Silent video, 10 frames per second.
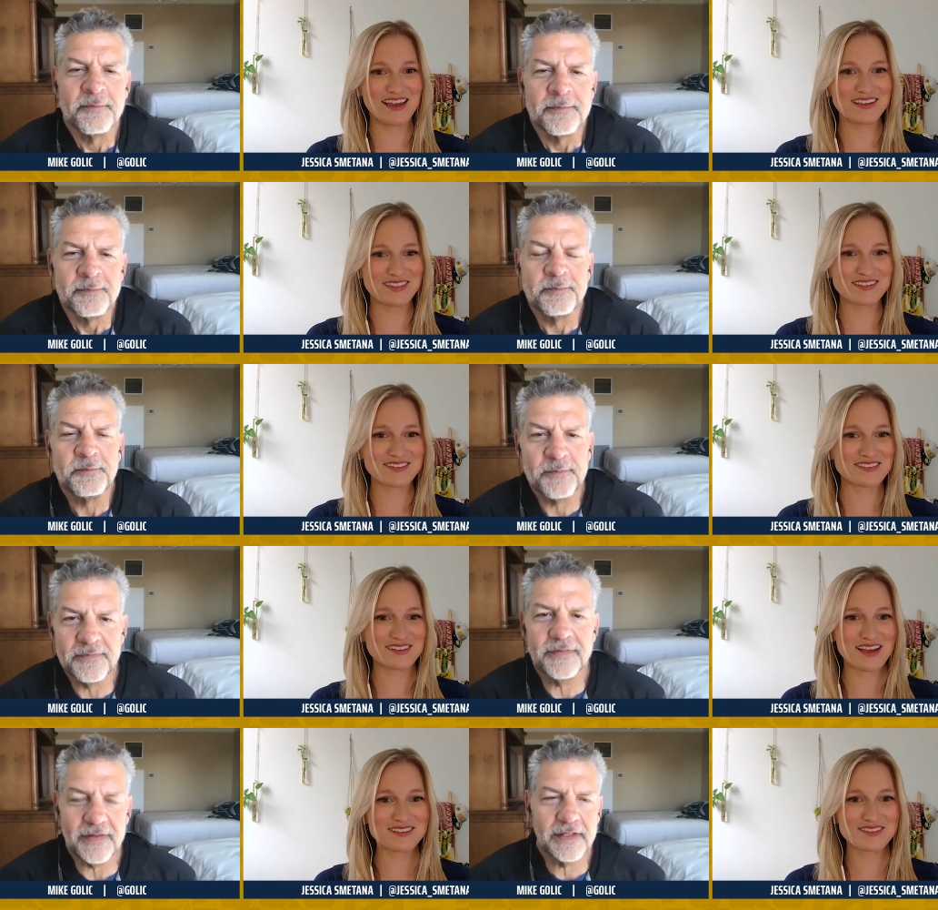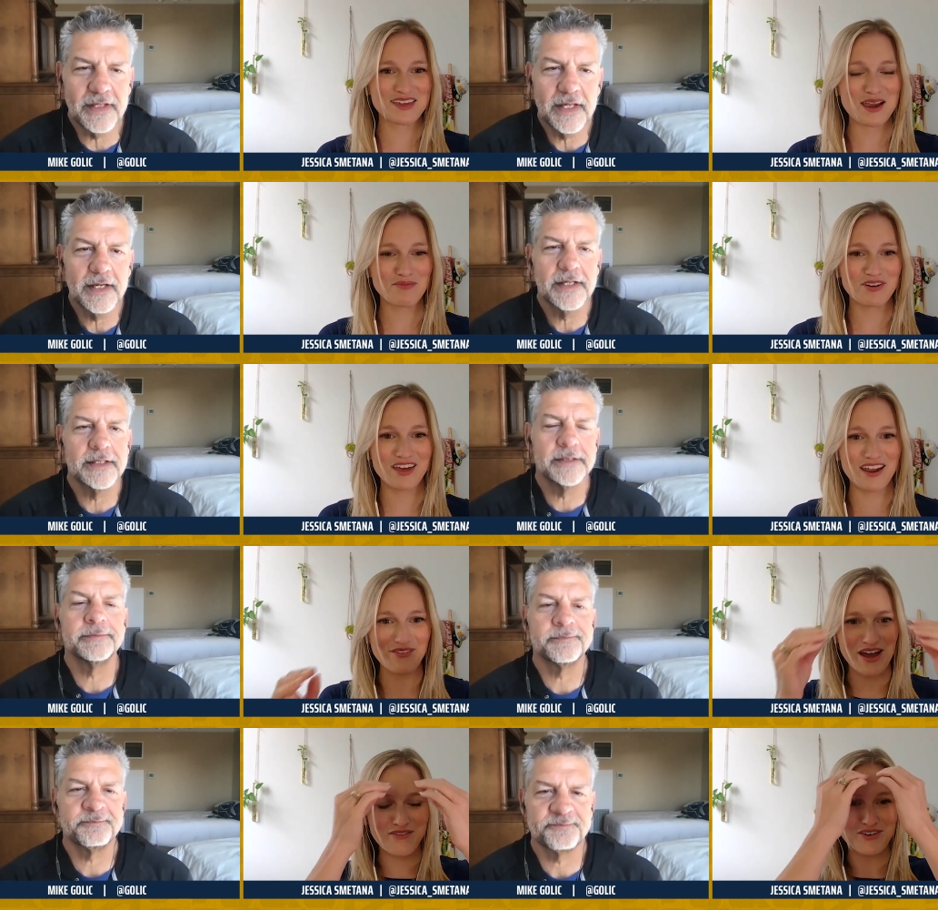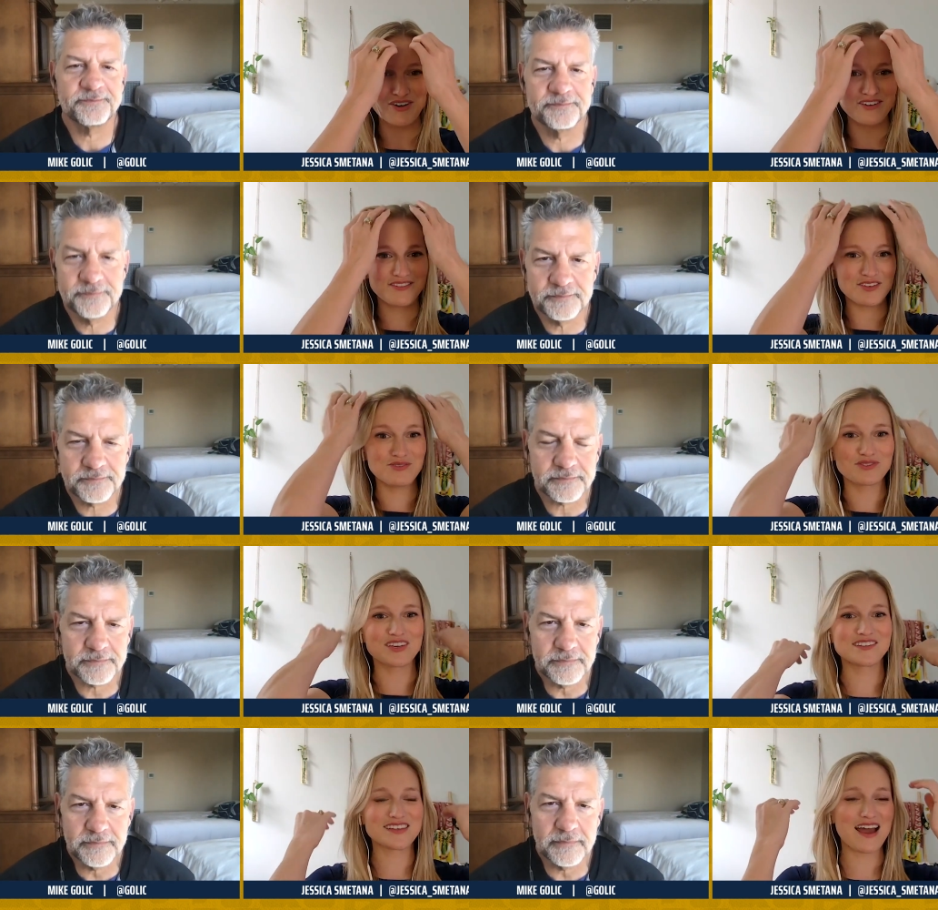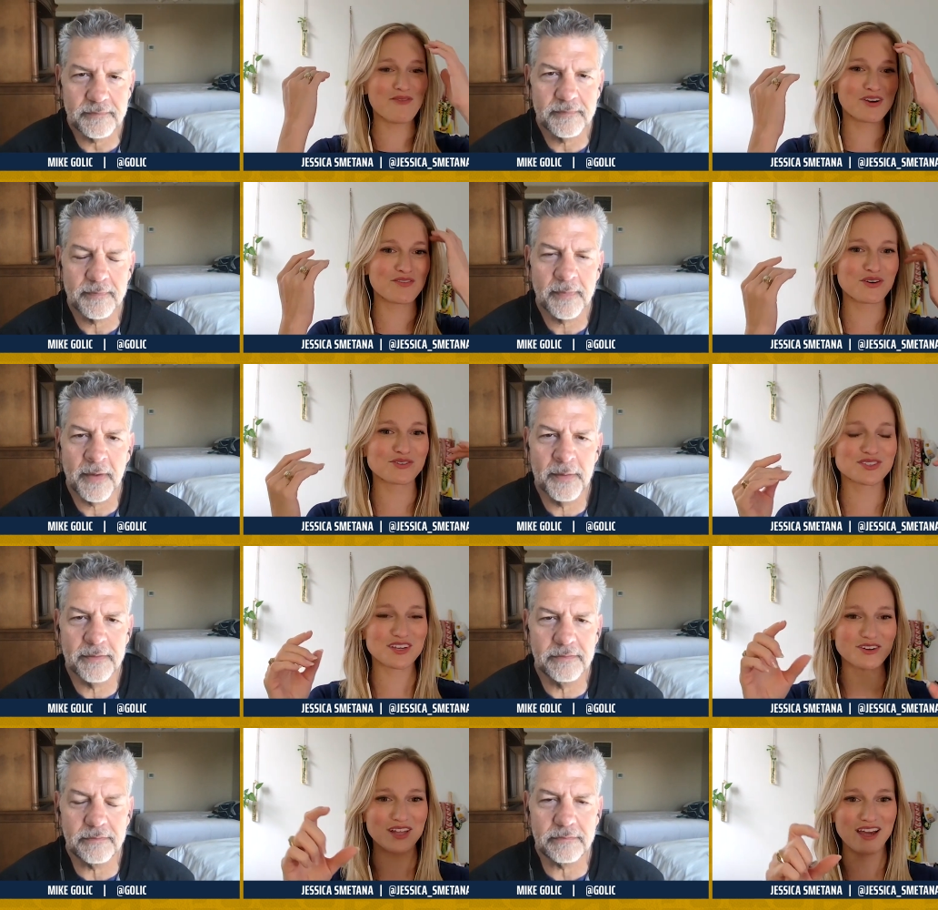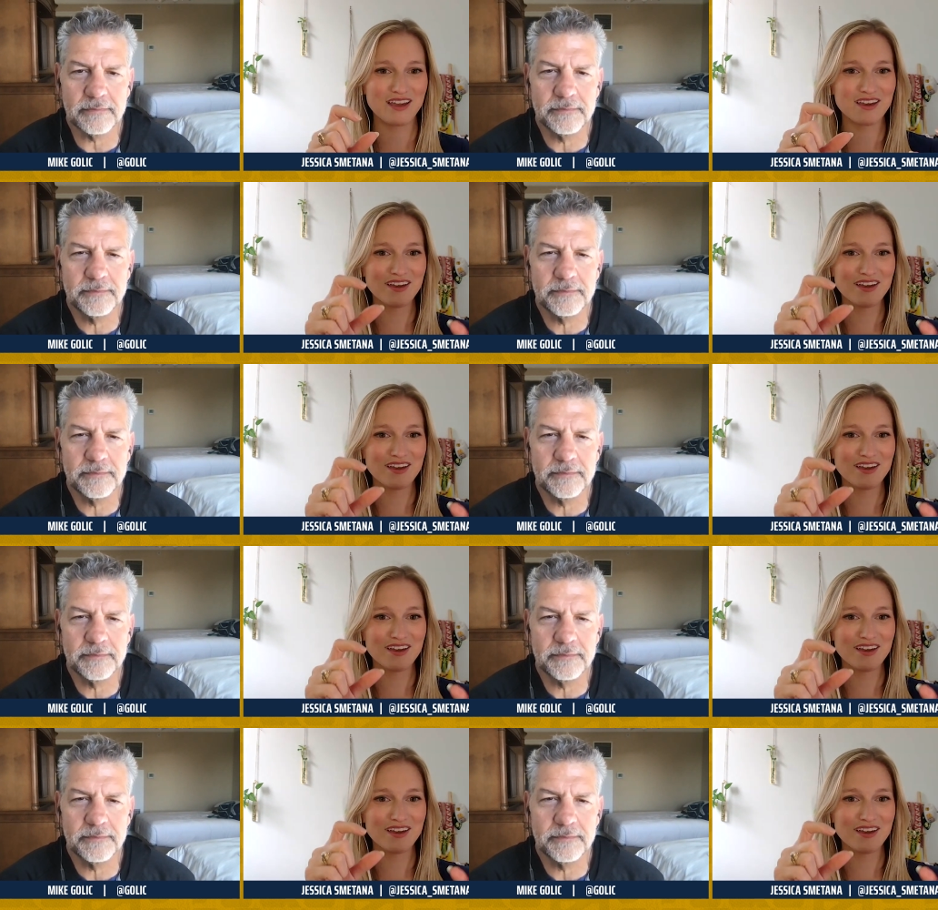Speaker 1: It this is the nicest camera that I've ever used. It's not one of those little like